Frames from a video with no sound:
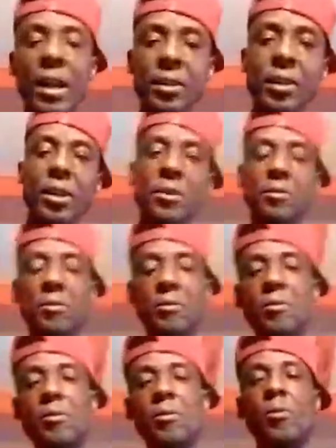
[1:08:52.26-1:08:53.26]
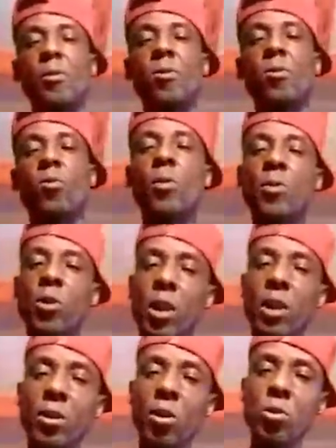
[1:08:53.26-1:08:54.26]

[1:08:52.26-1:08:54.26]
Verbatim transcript: London. Mm-hmm. When we got the